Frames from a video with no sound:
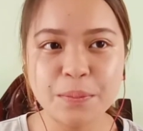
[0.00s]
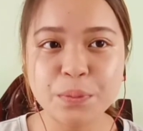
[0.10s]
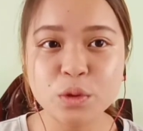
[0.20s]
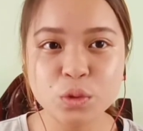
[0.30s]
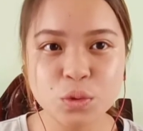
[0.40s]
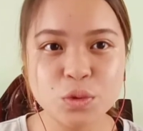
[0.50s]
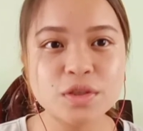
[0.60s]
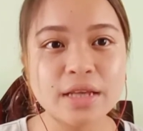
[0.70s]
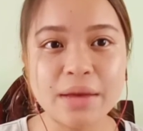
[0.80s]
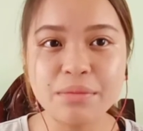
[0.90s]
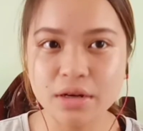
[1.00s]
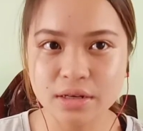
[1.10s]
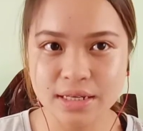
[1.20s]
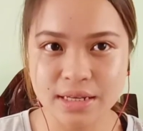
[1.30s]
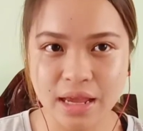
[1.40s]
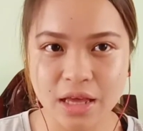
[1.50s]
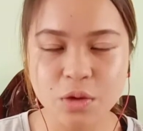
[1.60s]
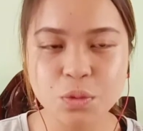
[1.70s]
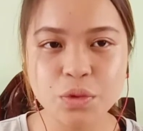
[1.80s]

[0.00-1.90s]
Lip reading: produce mRNA,